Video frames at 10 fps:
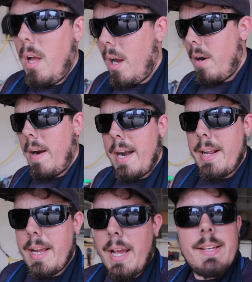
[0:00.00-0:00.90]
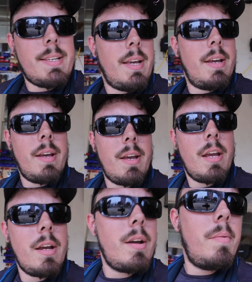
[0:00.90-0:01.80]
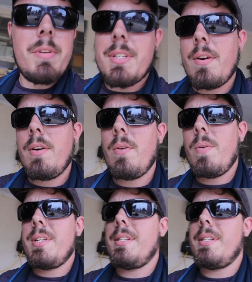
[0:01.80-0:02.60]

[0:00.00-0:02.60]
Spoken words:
Alrighty guys, material was